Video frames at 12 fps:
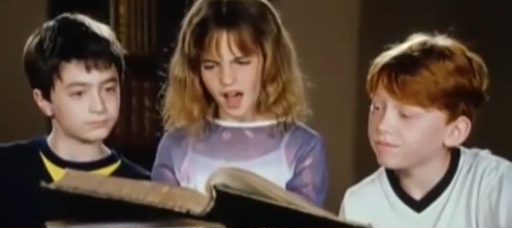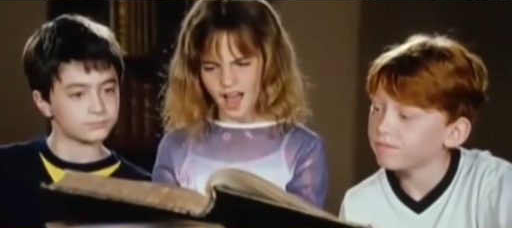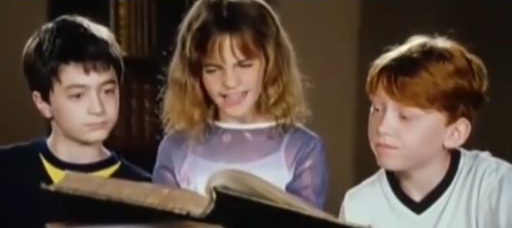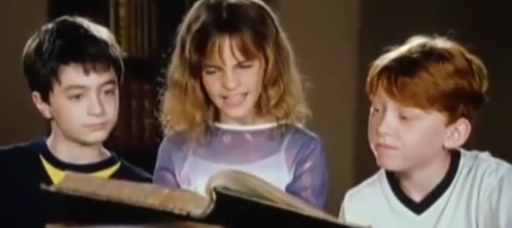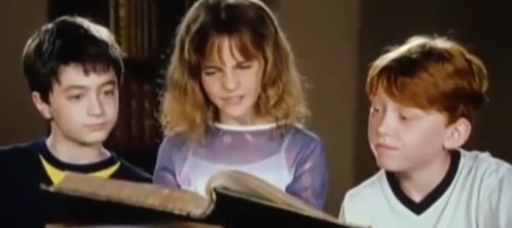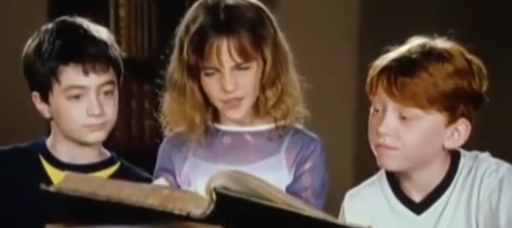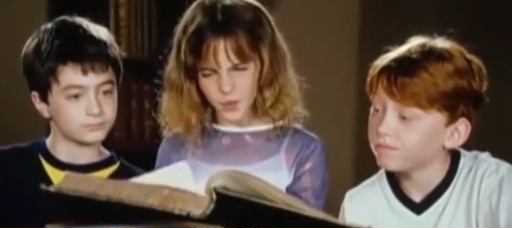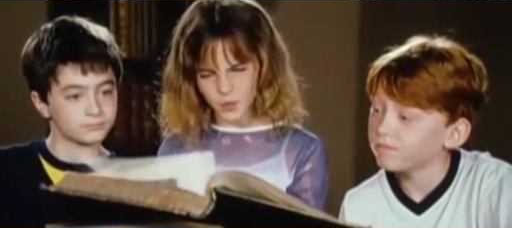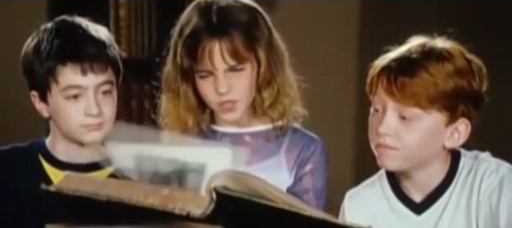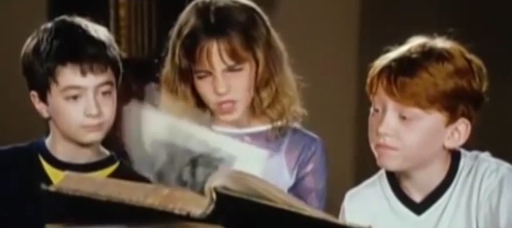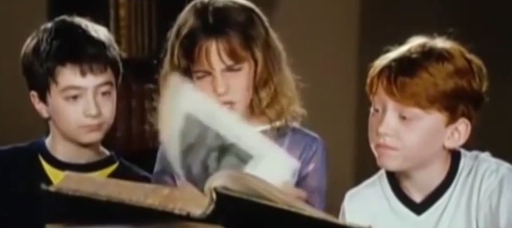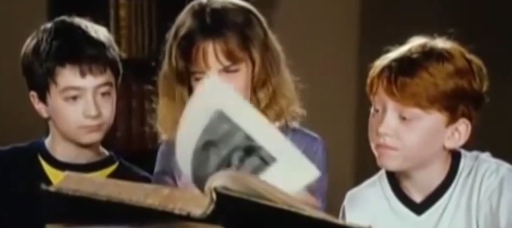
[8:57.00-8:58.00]
Speaker 1: I never thought
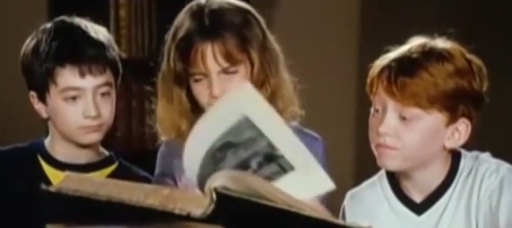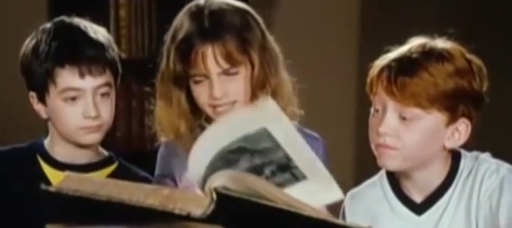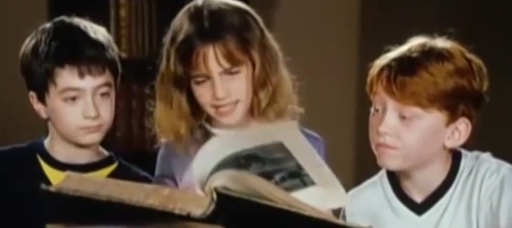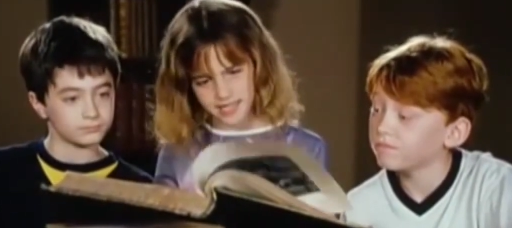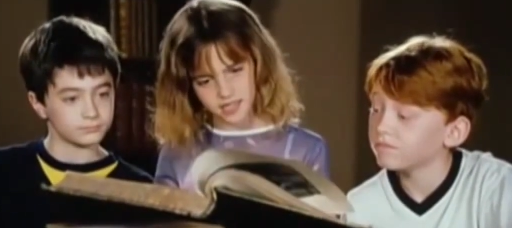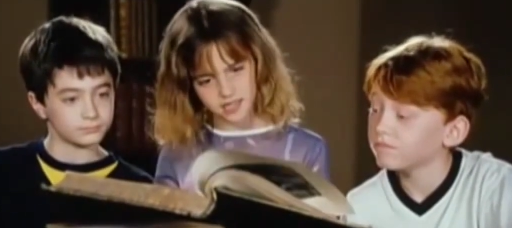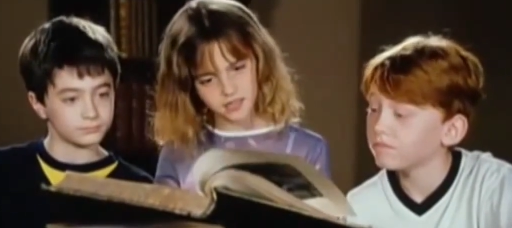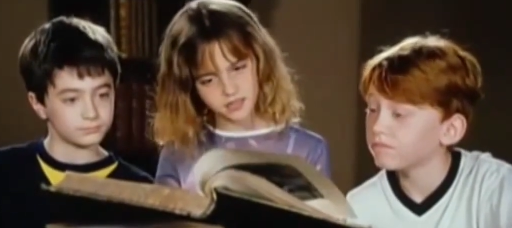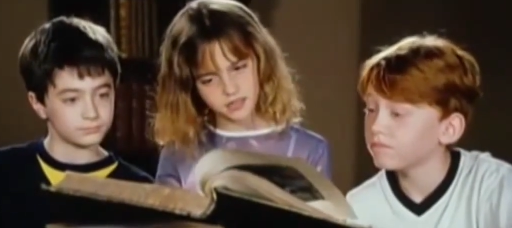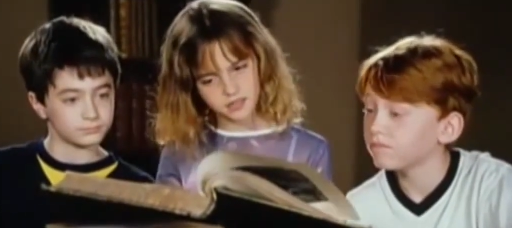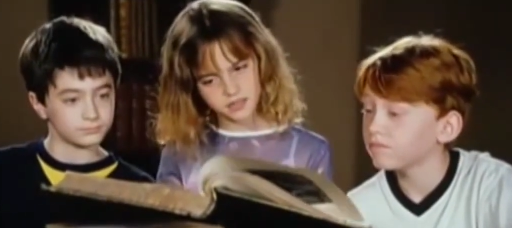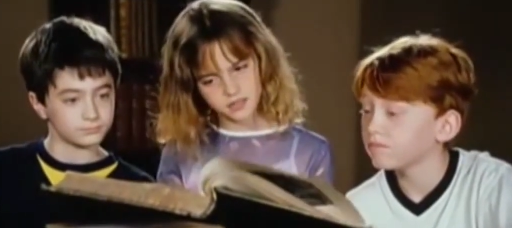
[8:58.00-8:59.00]
to look in here.
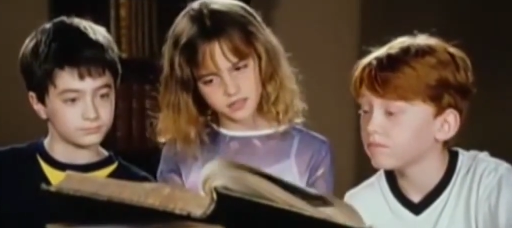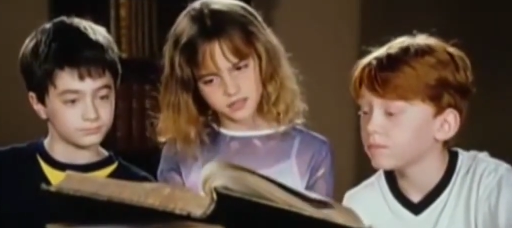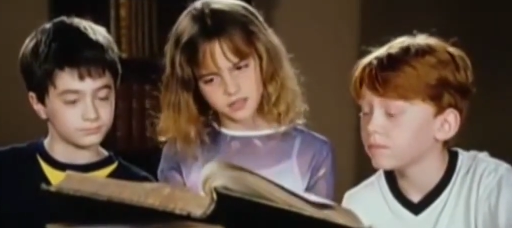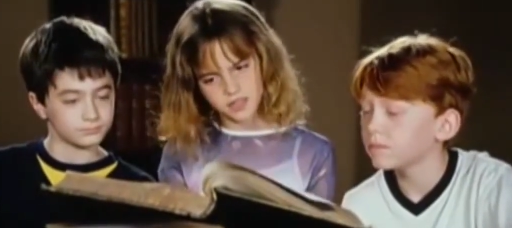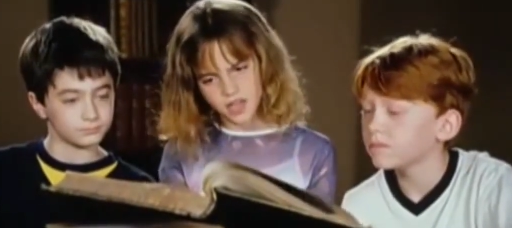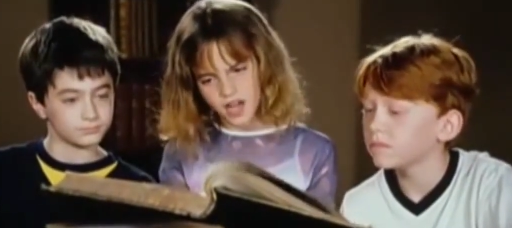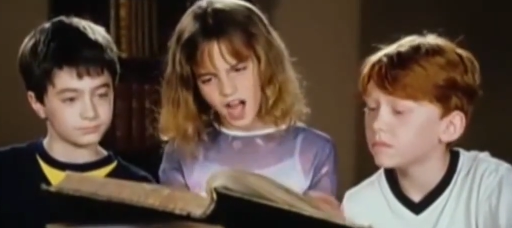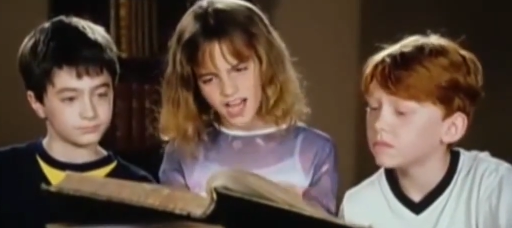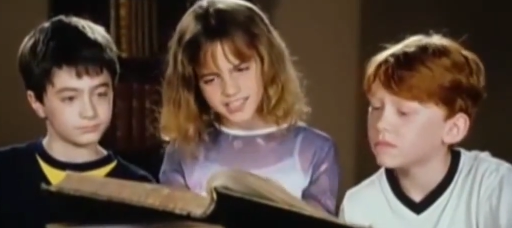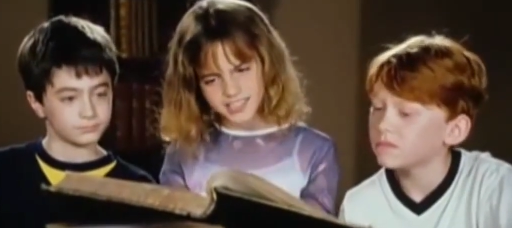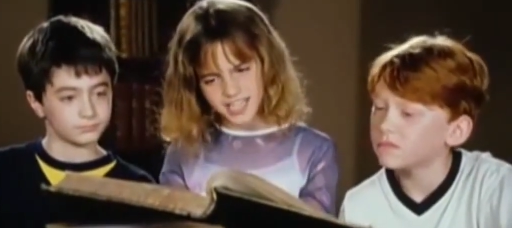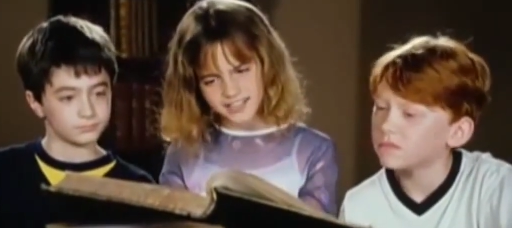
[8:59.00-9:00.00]
I
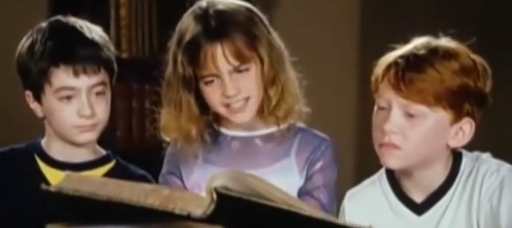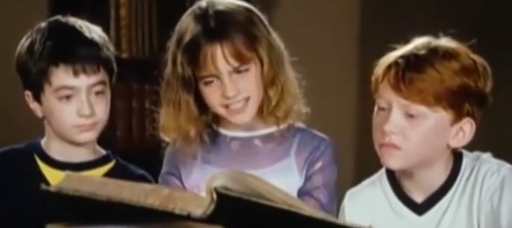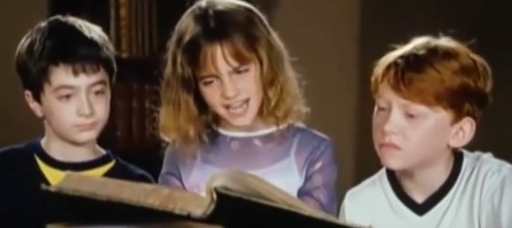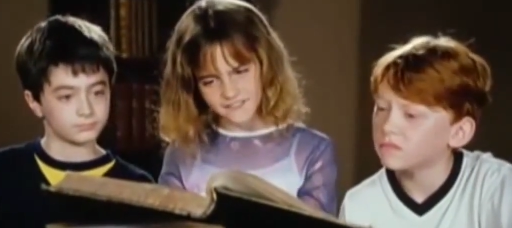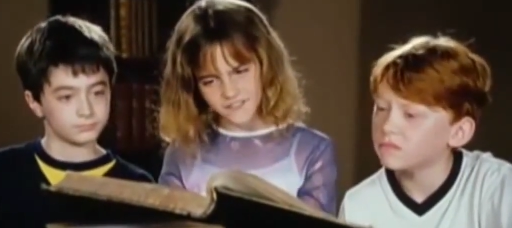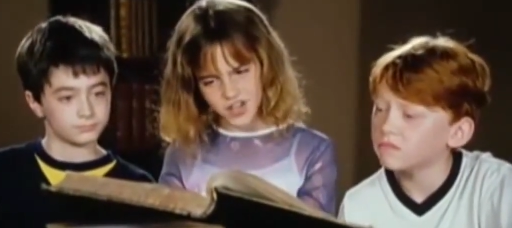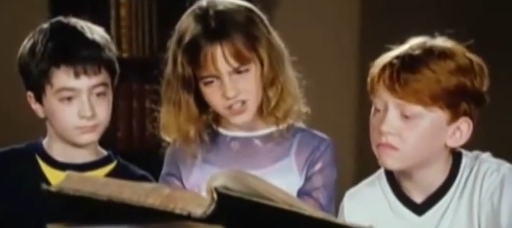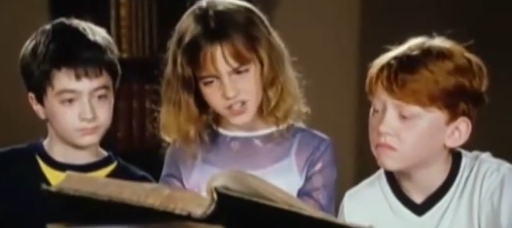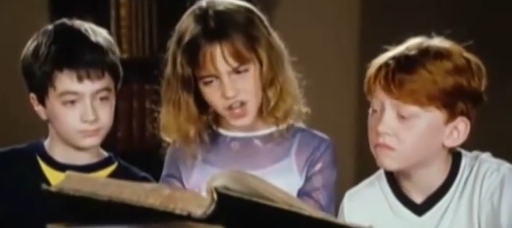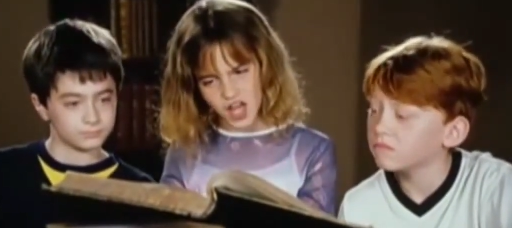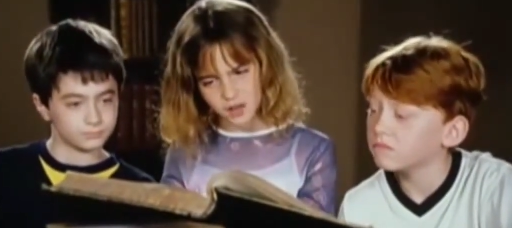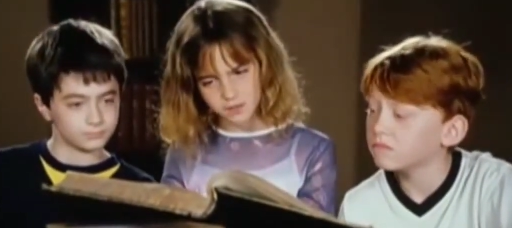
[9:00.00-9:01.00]
checked this out first
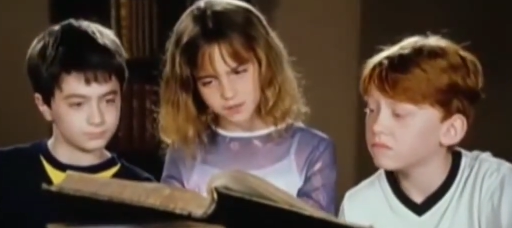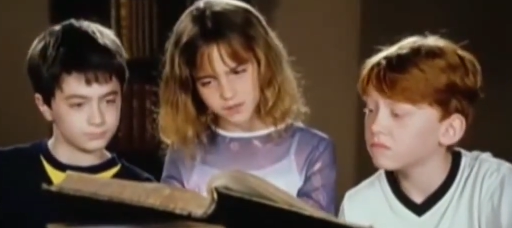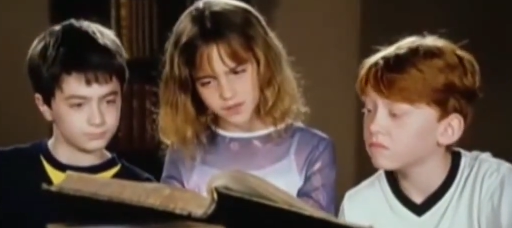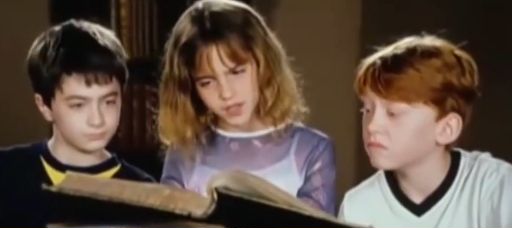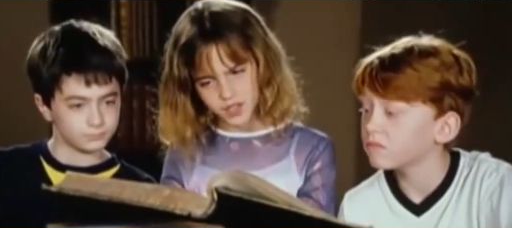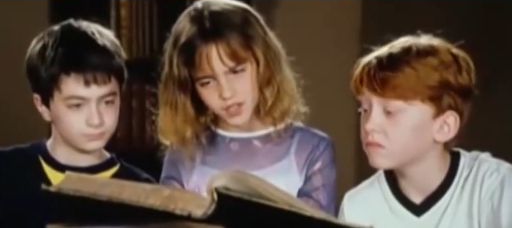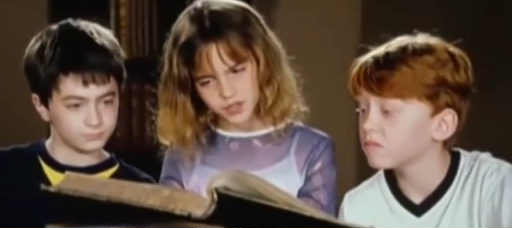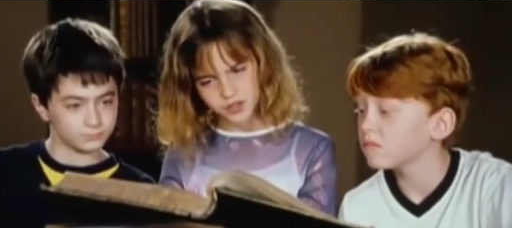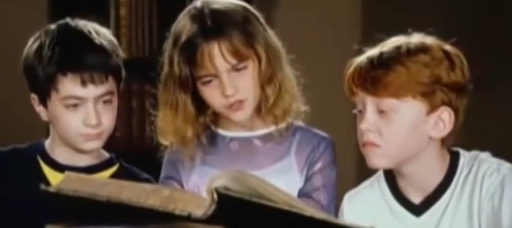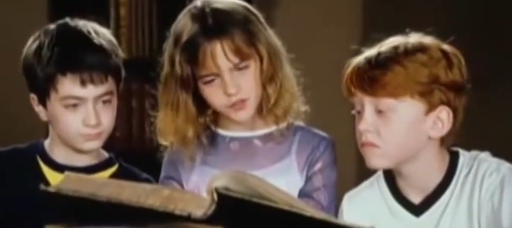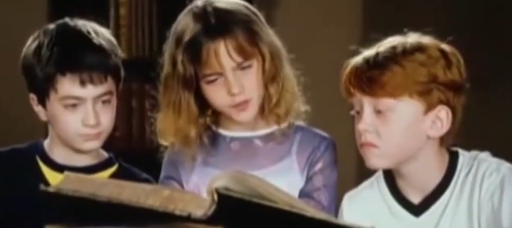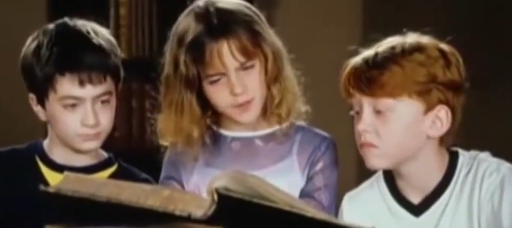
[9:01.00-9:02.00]
turn
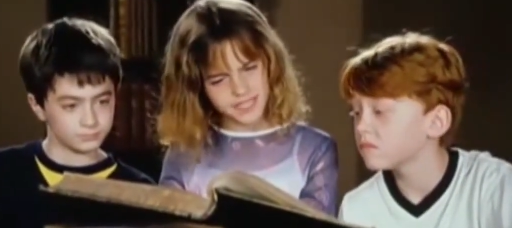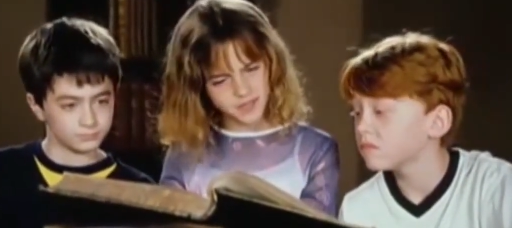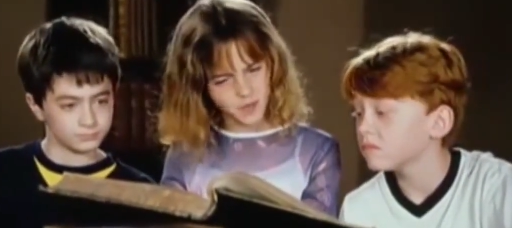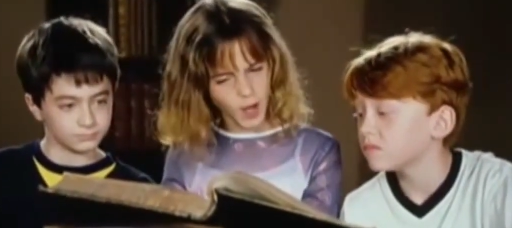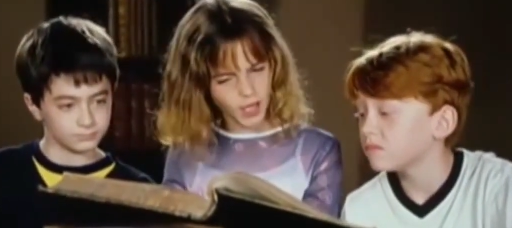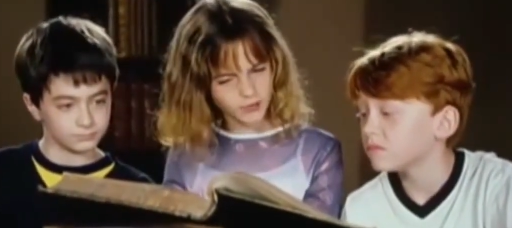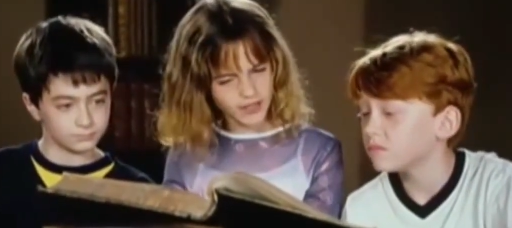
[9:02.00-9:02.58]
for a bit of light